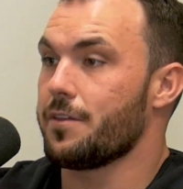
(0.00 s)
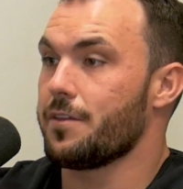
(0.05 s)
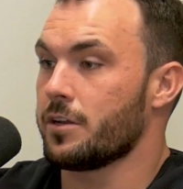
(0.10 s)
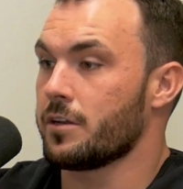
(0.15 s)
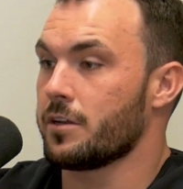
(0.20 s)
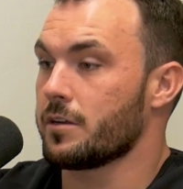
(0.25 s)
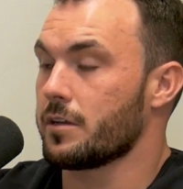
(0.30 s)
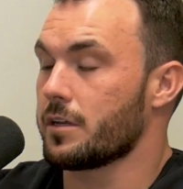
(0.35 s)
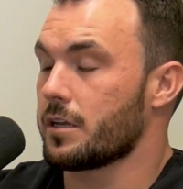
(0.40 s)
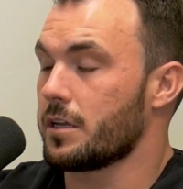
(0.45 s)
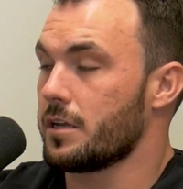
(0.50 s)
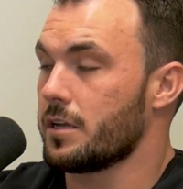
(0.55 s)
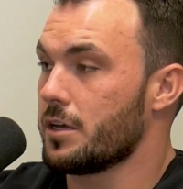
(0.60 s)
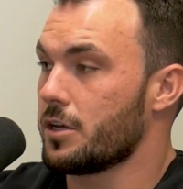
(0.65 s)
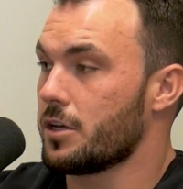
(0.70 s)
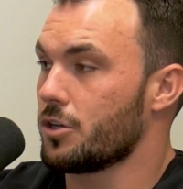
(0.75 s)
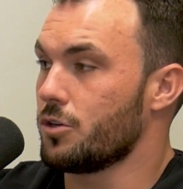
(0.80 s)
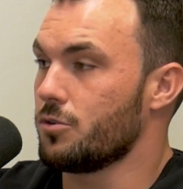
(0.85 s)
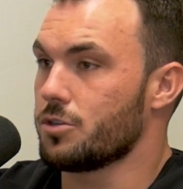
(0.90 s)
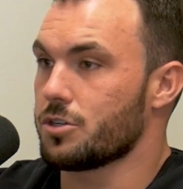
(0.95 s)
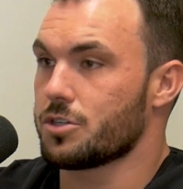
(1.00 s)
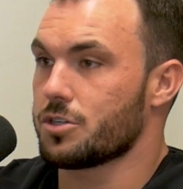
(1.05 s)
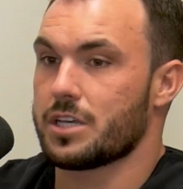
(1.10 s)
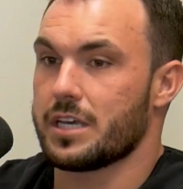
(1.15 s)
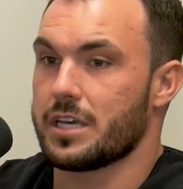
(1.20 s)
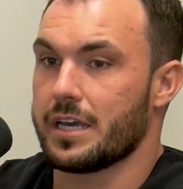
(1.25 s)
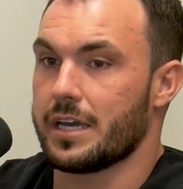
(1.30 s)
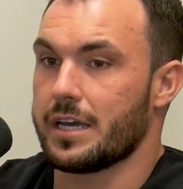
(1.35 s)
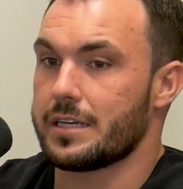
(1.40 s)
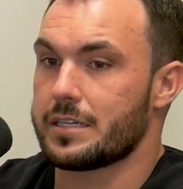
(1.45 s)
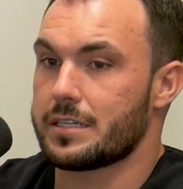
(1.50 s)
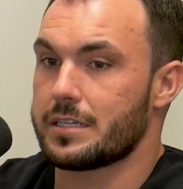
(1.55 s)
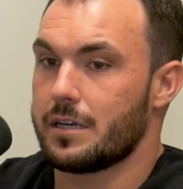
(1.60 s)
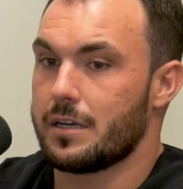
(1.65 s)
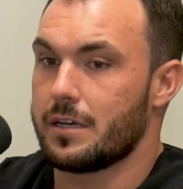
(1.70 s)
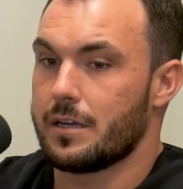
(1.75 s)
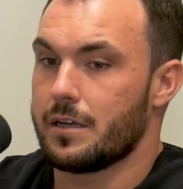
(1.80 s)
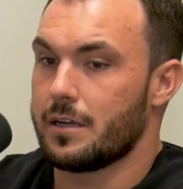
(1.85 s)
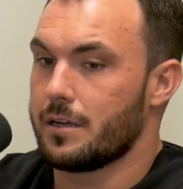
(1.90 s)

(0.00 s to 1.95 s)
And then you just get